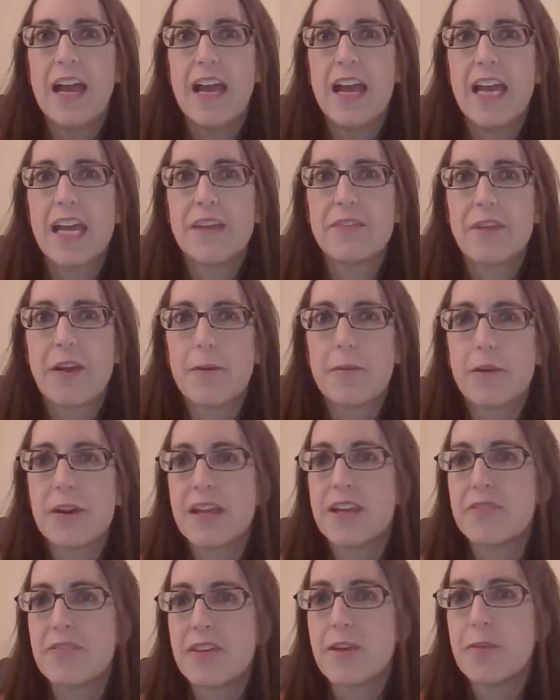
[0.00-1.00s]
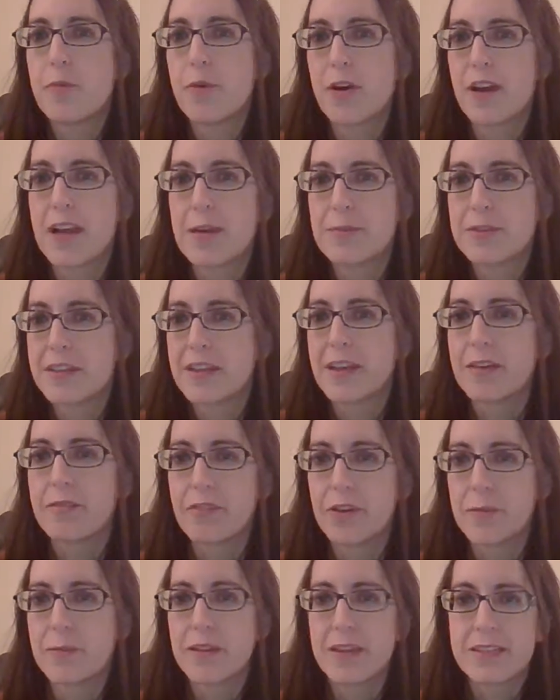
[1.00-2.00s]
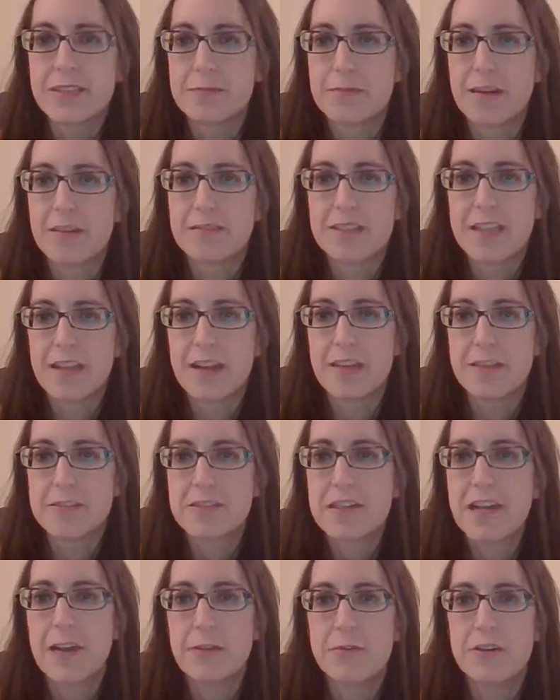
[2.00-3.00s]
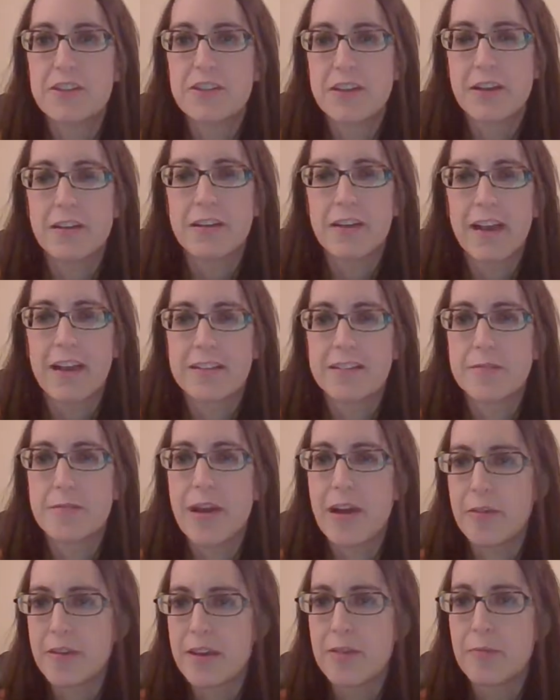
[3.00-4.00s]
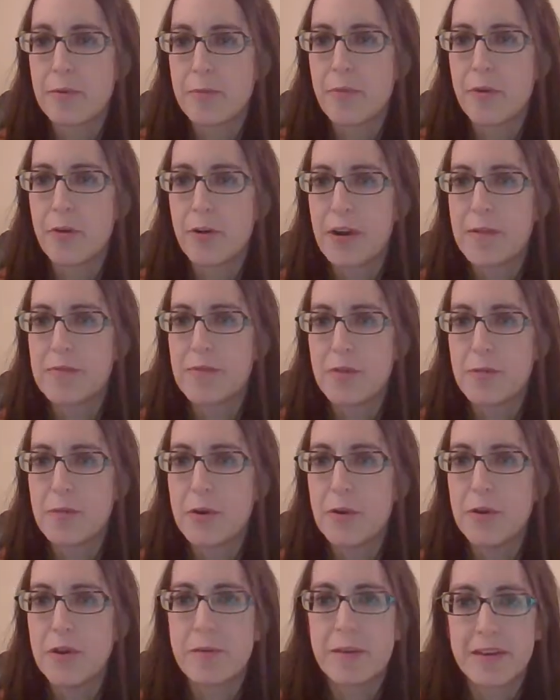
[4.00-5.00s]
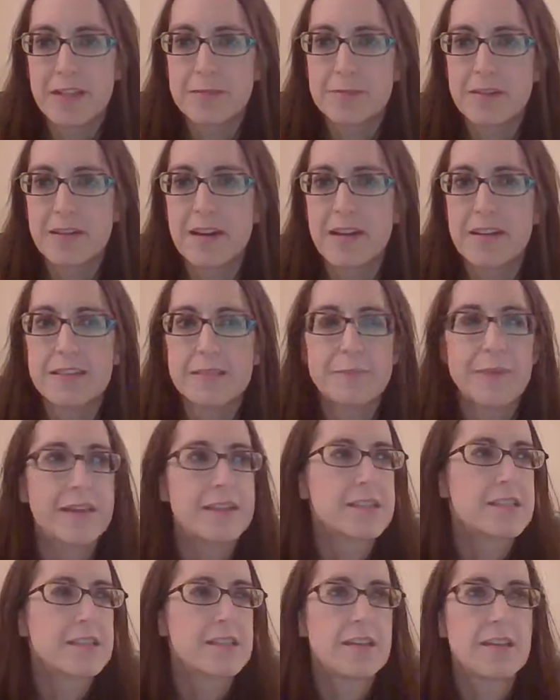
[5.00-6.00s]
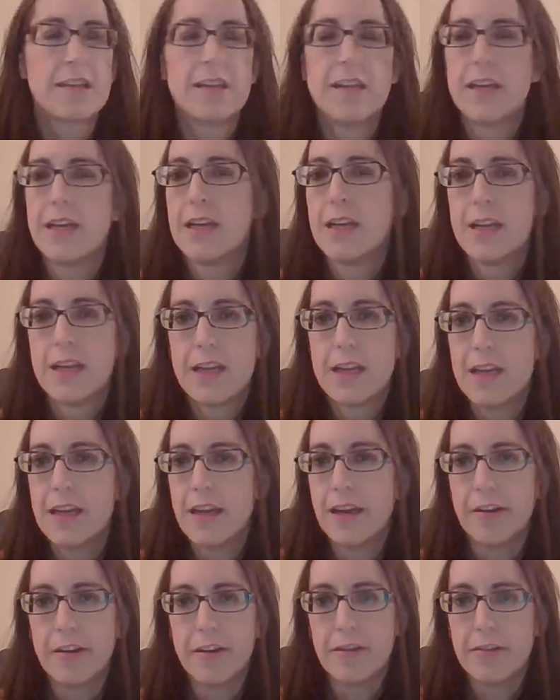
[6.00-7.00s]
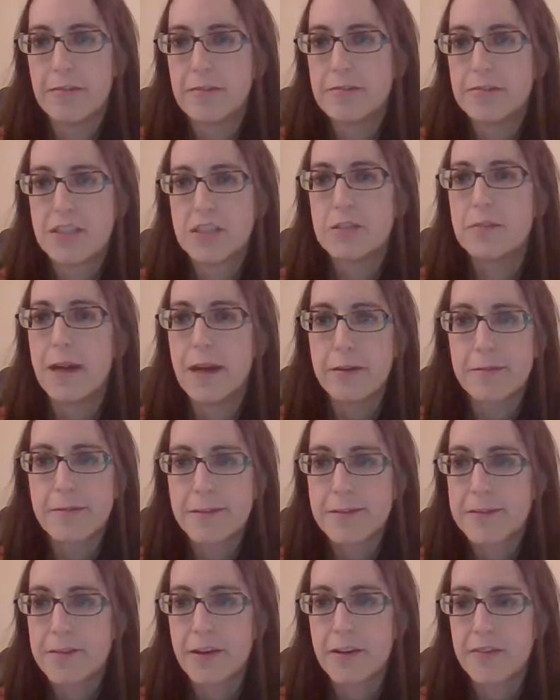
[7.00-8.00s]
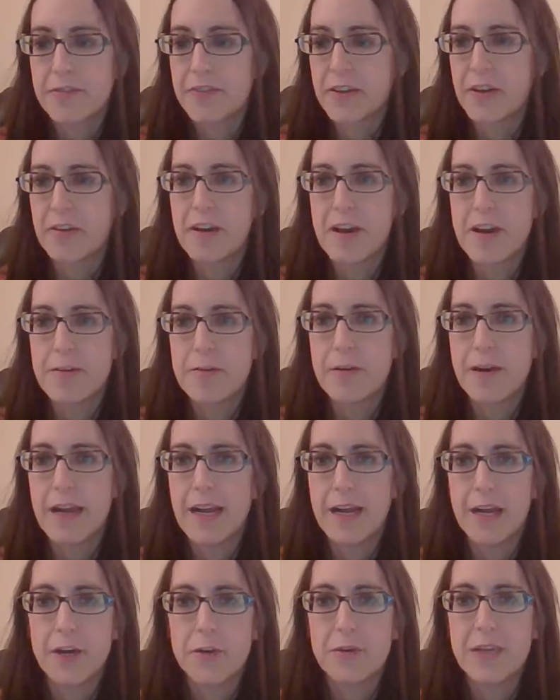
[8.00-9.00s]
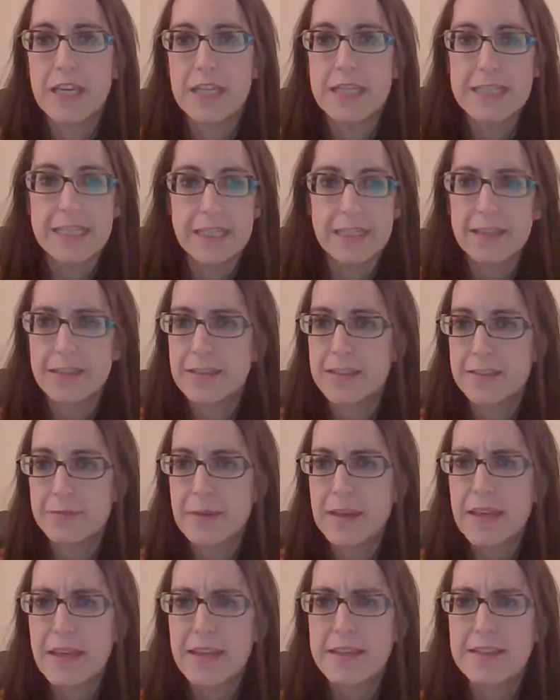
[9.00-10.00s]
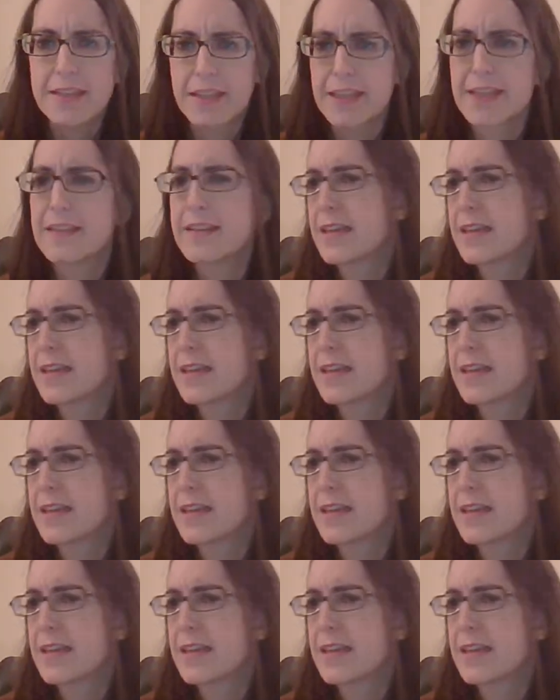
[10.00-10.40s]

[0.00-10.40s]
if he were able to like verbalize about technology, I wish I could ask him how he reprogrammed the remote. And my husband and I spent, I don't know, 2 hours trying to figure out how he did it this weekend. Like,